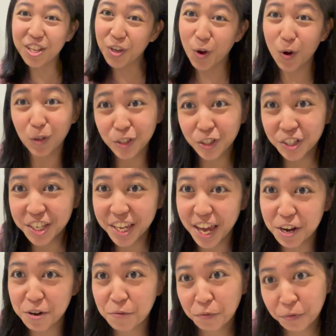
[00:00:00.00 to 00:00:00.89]
you also
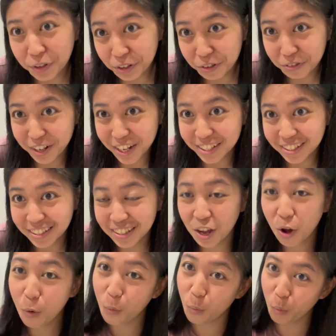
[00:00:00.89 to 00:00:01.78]
get a footrest.
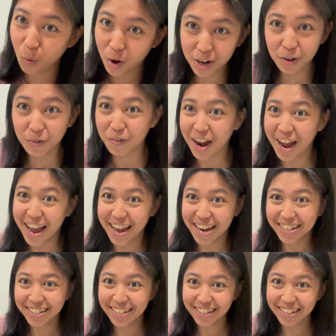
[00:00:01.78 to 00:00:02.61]
What a ride!